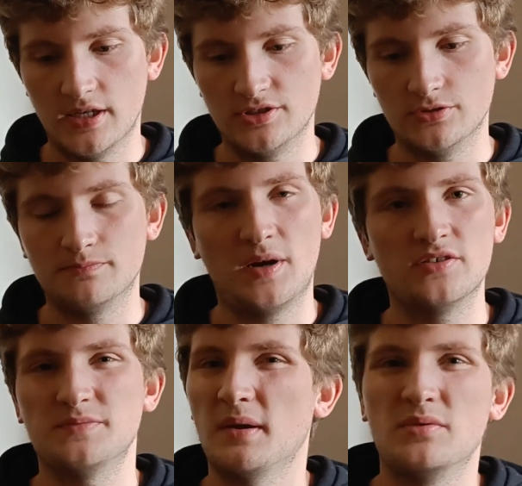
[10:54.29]
that your
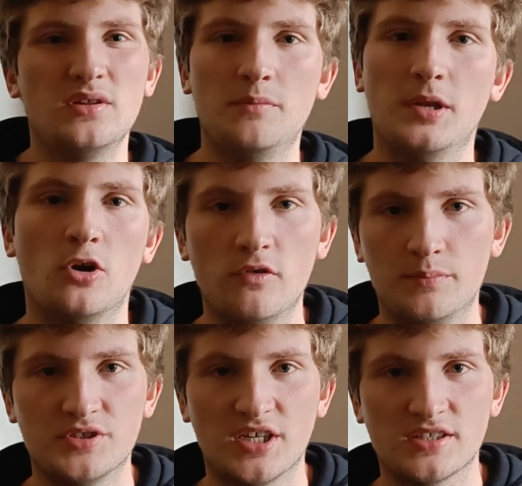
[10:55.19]
parents may be a little bit
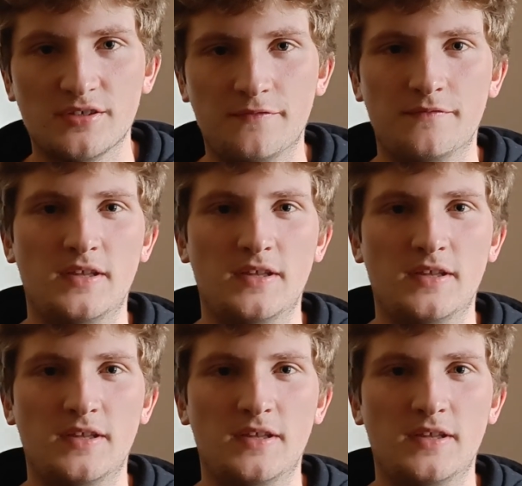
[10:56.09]
overprotective.